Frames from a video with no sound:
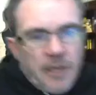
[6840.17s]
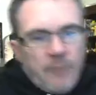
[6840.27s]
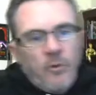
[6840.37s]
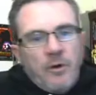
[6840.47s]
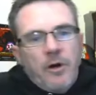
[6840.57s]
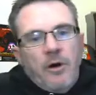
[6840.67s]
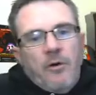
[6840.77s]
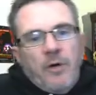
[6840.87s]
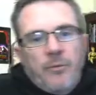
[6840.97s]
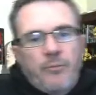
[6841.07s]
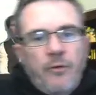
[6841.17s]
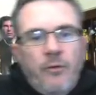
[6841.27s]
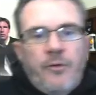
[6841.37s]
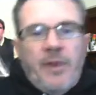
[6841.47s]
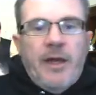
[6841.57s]
then we'll go and
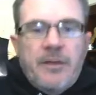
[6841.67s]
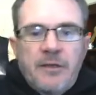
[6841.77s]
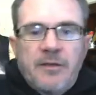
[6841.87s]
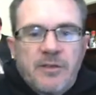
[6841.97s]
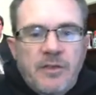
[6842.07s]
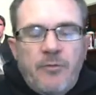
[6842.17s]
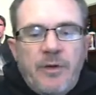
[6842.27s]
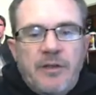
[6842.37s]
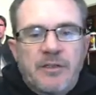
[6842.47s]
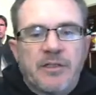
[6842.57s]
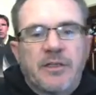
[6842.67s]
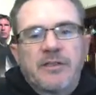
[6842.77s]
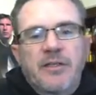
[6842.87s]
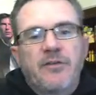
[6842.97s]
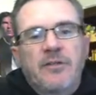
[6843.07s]
pull that and see if we can see a
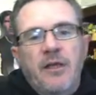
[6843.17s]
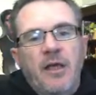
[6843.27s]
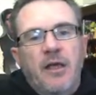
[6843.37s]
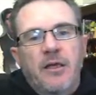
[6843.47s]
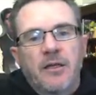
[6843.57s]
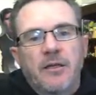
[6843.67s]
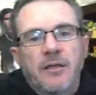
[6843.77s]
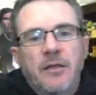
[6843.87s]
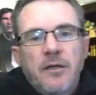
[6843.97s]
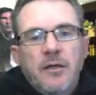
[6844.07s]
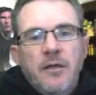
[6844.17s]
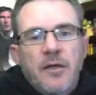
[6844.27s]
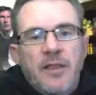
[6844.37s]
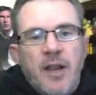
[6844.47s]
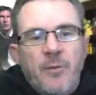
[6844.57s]
17k
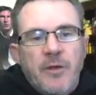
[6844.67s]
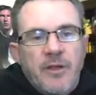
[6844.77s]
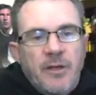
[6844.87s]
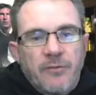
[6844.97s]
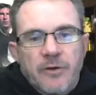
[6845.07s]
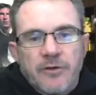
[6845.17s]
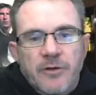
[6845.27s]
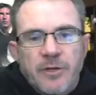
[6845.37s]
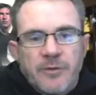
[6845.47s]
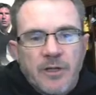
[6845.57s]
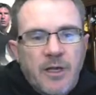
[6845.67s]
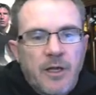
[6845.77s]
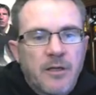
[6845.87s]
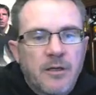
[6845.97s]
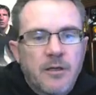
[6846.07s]
hit. And that'll be the end of our stream today.